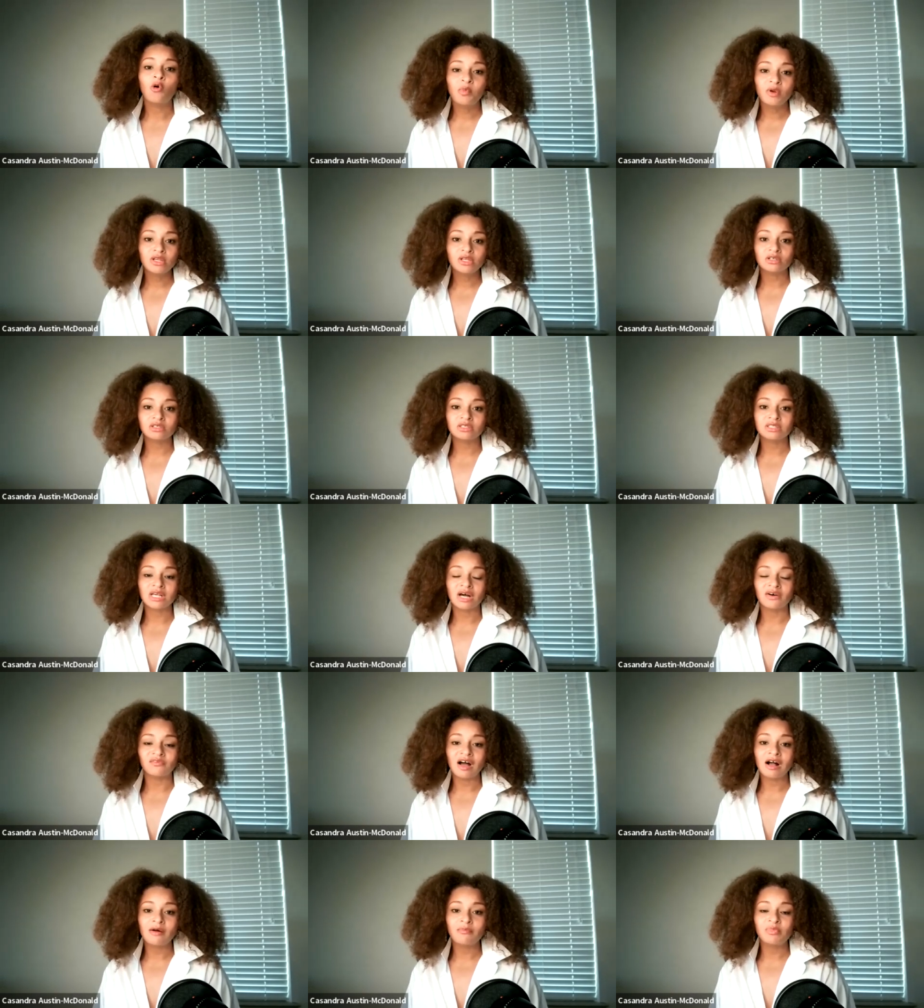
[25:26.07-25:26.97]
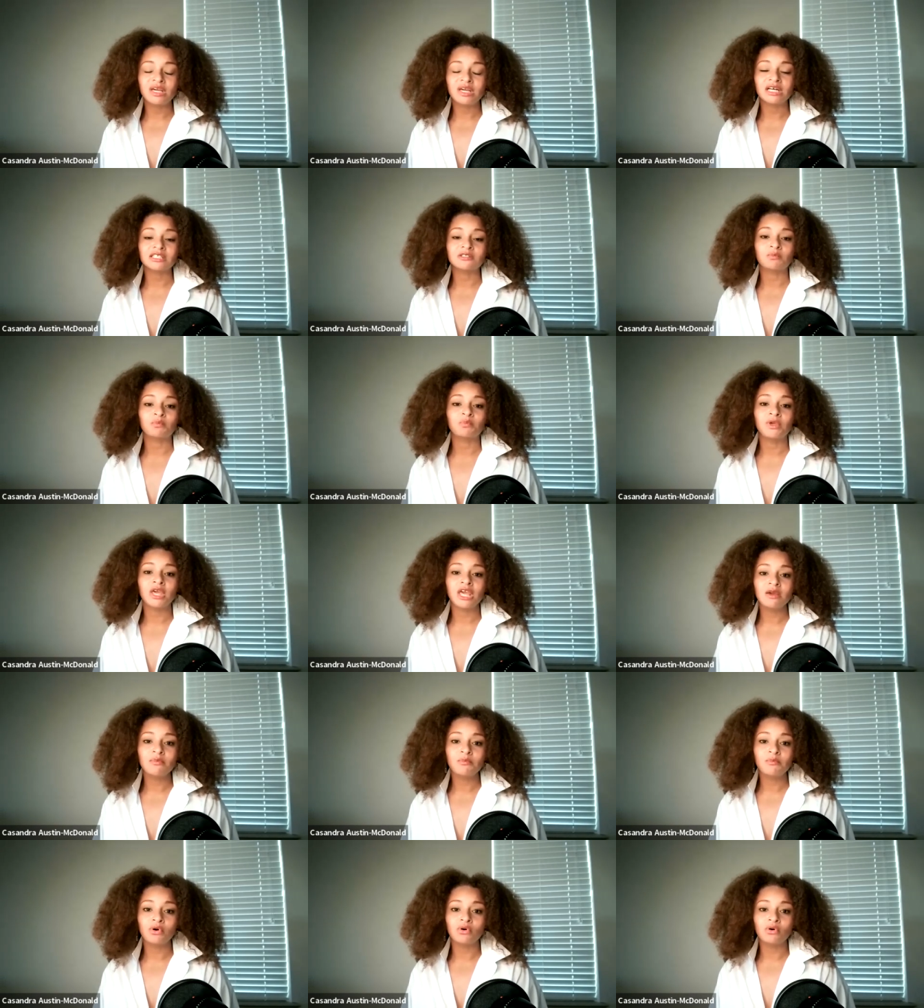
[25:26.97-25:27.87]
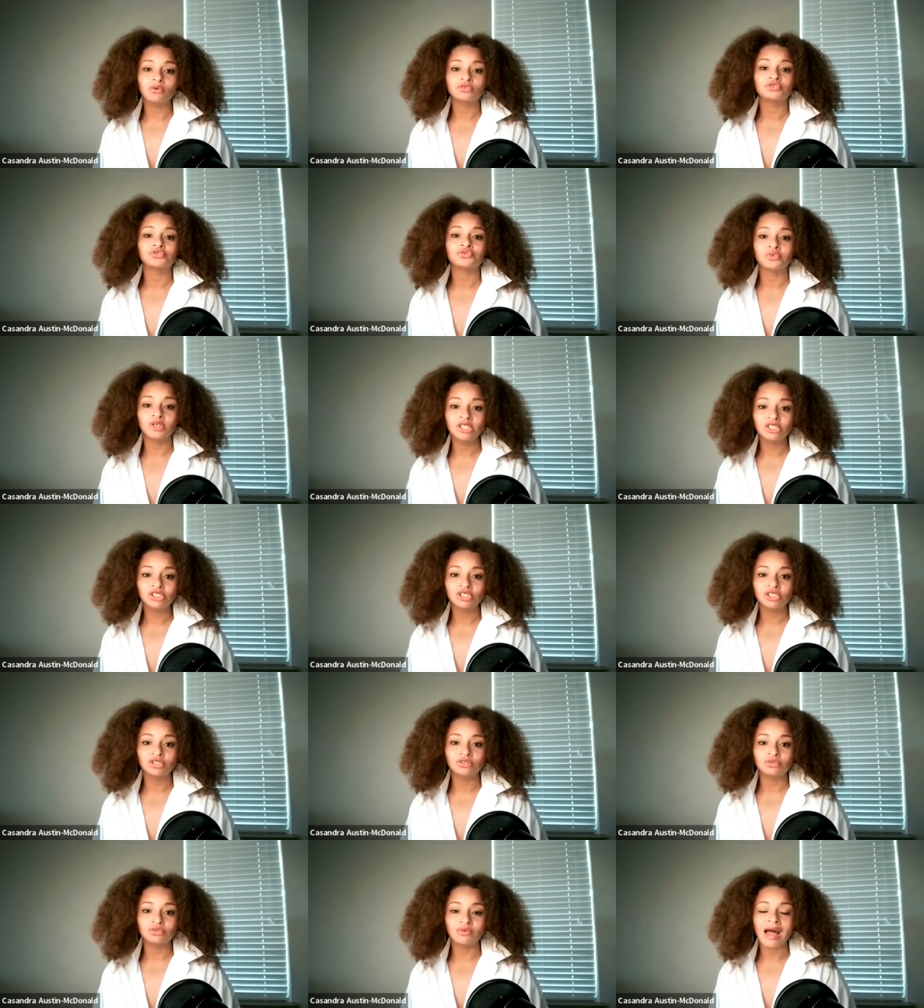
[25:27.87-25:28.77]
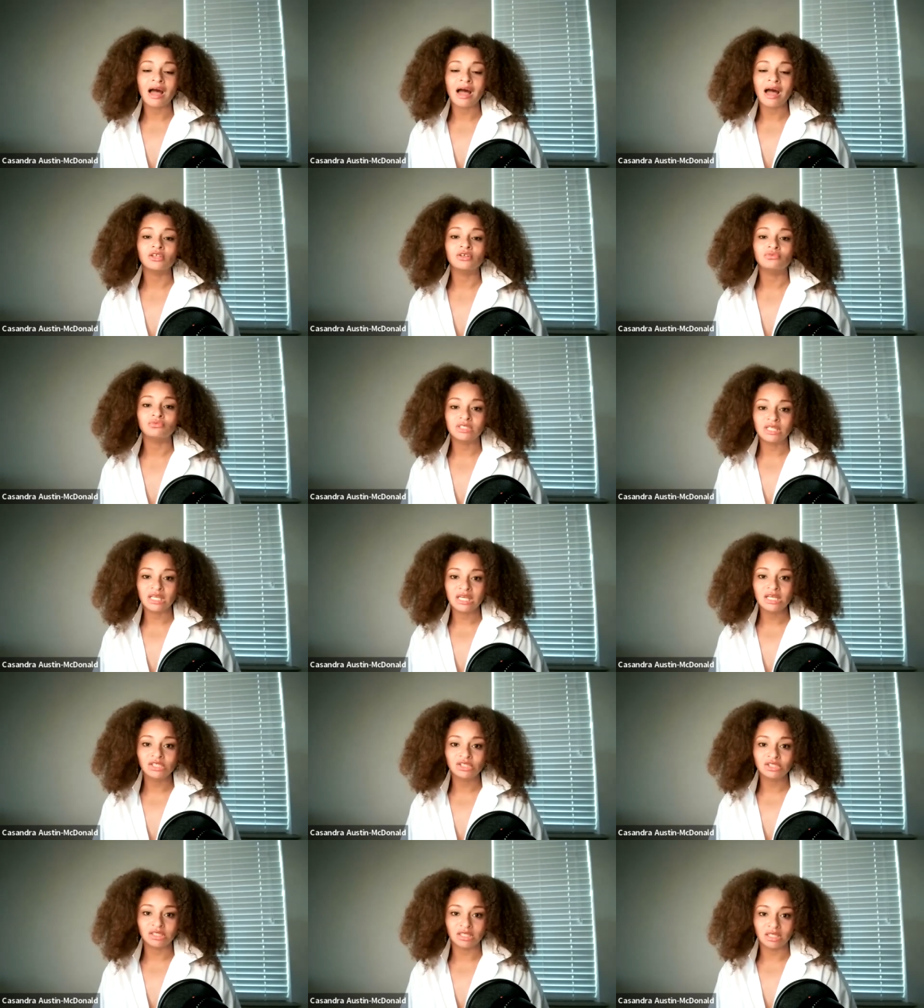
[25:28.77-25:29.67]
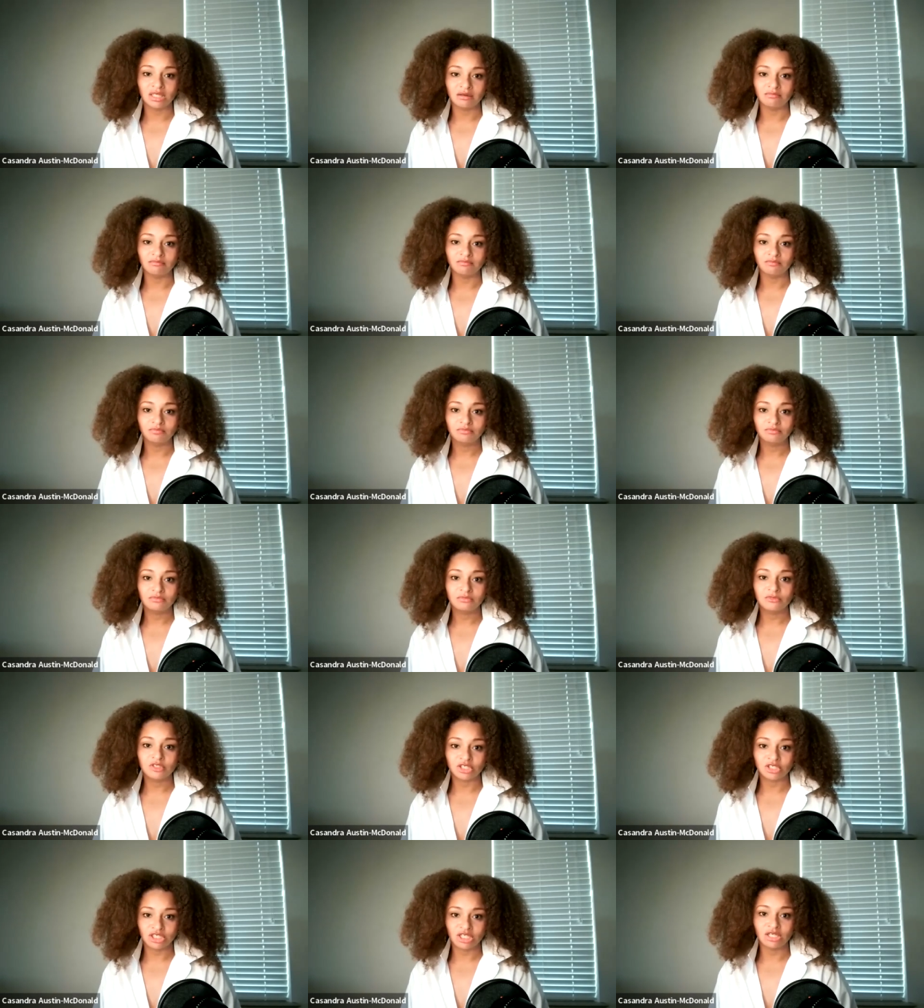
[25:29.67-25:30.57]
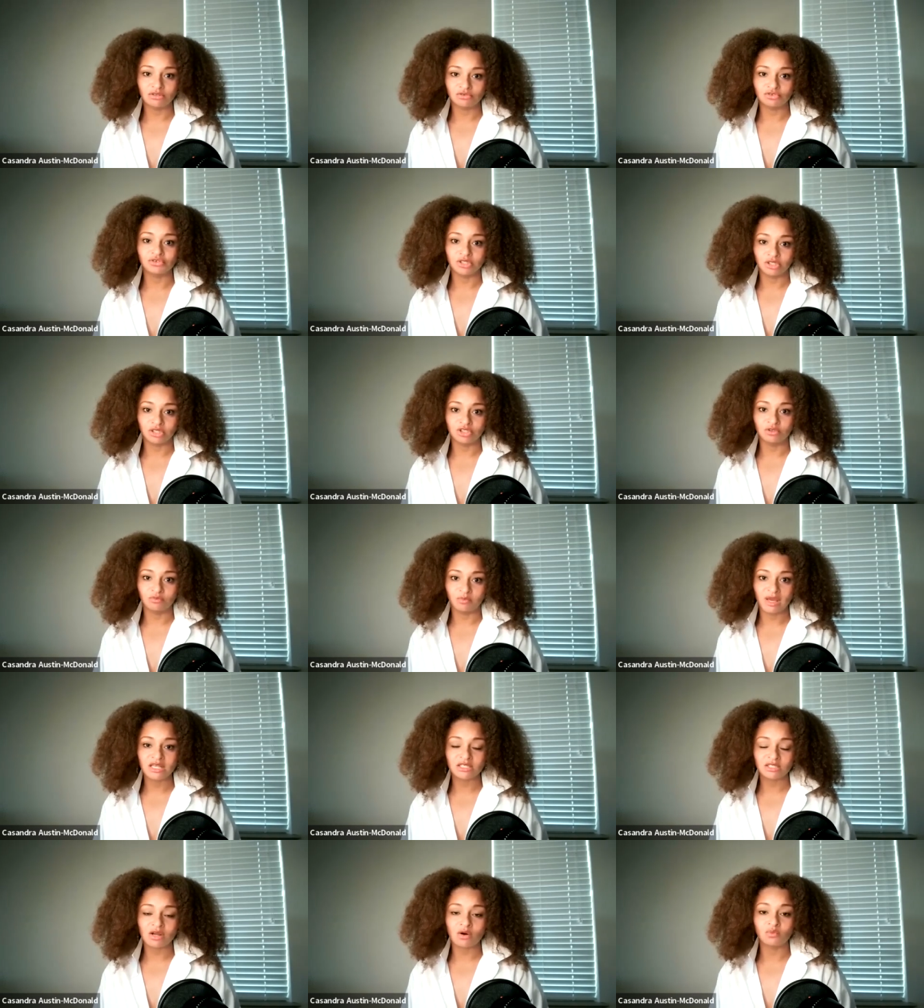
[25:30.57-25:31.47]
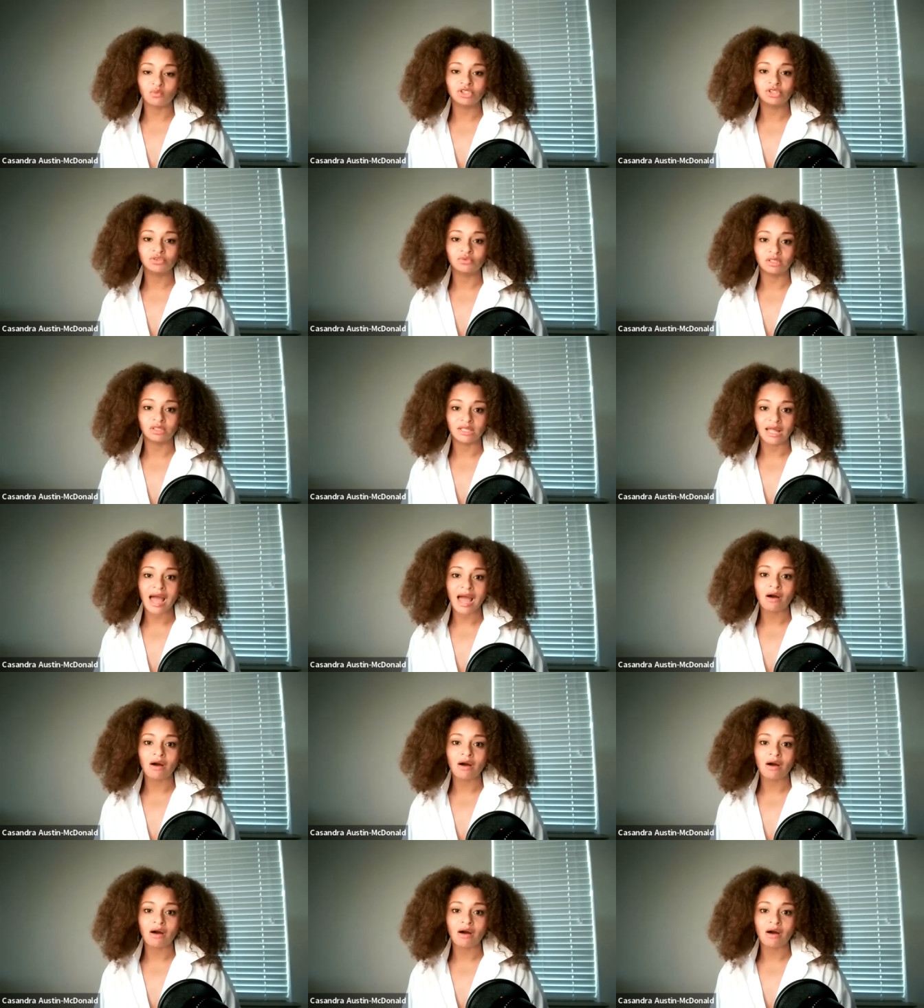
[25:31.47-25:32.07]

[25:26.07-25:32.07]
open yourself up because people treat you how you teach them to te- treat you based on what you mm-hmm.